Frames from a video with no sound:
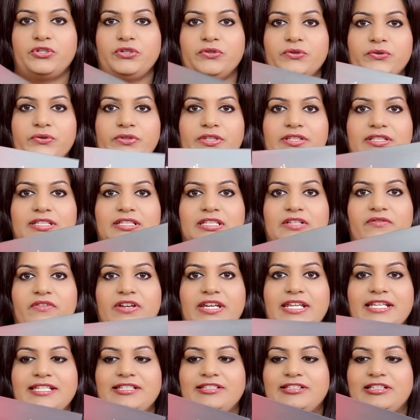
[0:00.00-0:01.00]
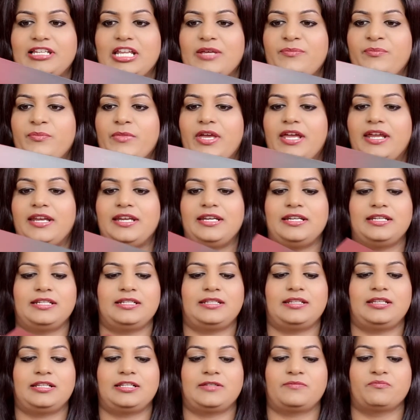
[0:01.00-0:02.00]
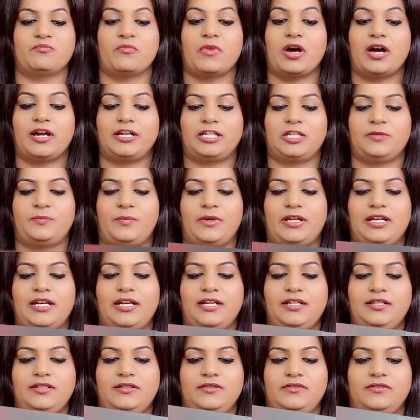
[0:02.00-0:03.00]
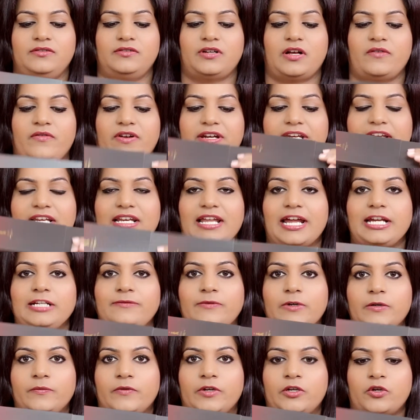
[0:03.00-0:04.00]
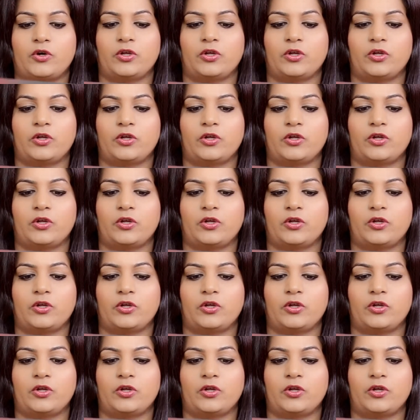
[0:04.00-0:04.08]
you, this is a very slim and smart palette, a very lightweight one